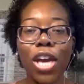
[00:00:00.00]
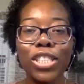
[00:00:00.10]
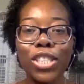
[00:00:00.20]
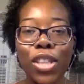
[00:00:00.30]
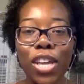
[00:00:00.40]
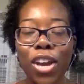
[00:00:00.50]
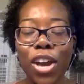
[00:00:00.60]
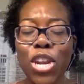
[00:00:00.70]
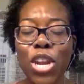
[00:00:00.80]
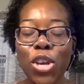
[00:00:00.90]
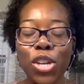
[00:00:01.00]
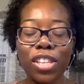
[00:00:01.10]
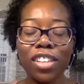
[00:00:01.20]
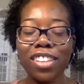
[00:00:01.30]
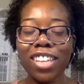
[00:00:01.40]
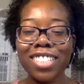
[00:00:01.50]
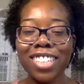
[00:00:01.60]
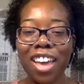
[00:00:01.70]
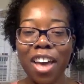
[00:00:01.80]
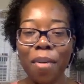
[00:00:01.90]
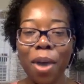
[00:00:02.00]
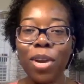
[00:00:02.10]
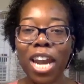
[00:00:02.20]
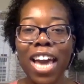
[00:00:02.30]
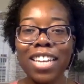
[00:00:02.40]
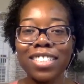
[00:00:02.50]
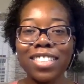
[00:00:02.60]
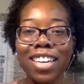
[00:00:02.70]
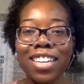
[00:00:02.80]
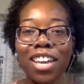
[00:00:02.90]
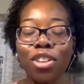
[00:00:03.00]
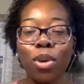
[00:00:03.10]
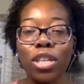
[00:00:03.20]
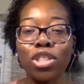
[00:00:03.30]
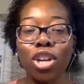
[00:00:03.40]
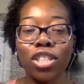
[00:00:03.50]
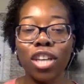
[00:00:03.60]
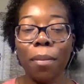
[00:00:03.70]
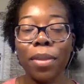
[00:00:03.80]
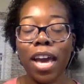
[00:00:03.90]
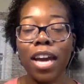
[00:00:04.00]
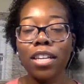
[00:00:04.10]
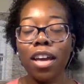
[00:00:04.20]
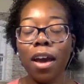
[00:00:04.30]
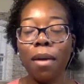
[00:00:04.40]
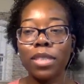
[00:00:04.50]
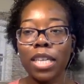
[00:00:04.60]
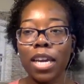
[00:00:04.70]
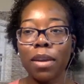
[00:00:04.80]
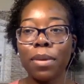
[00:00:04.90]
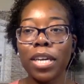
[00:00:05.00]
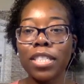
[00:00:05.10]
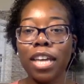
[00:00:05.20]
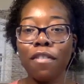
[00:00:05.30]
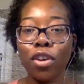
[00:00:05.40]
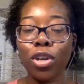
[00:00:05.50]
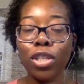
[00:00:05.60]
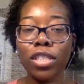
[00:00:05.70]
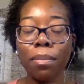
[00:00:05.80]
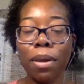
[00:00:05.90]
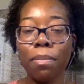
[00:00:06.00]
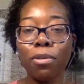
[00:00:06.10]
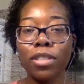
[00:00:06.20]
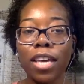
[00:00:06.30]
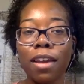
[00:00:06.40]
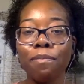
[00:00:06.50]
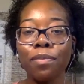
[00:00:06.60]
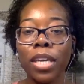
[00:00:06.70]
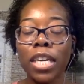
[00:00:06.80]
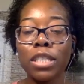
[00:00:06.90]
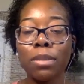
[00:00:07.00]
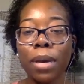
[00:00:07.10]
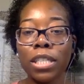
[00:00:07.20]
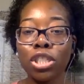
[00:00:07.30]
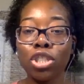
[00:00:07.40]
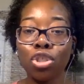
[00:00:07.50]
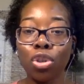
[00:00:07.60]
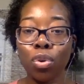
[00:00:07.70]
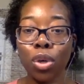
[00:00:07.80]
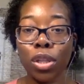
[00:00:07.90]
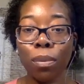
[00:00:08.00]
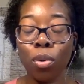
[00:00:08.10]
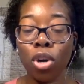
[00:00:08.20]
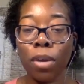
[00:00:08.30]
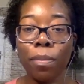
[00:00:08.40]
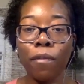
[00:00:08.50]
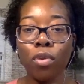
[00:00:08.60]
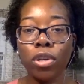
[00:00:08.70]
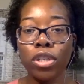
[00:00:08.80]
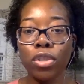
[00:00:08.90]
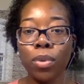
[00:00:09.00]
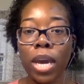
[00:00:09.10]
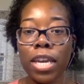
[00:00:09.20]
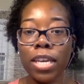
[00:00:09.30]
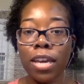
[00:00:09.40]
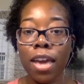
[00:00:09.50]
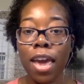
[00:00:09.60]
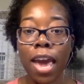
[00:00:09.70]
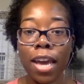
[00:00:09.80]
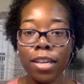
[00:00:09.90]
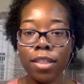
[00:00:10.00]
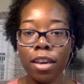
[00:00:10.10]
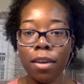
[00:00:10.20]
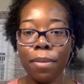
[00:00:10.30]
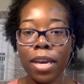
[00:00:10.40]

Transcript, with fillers: So then another, let's, um, I want to ask another question on top of that, um, mm-hmm. Dan, because I've heard some people say it's best to journal in the morning before you do any anything mm-hmm.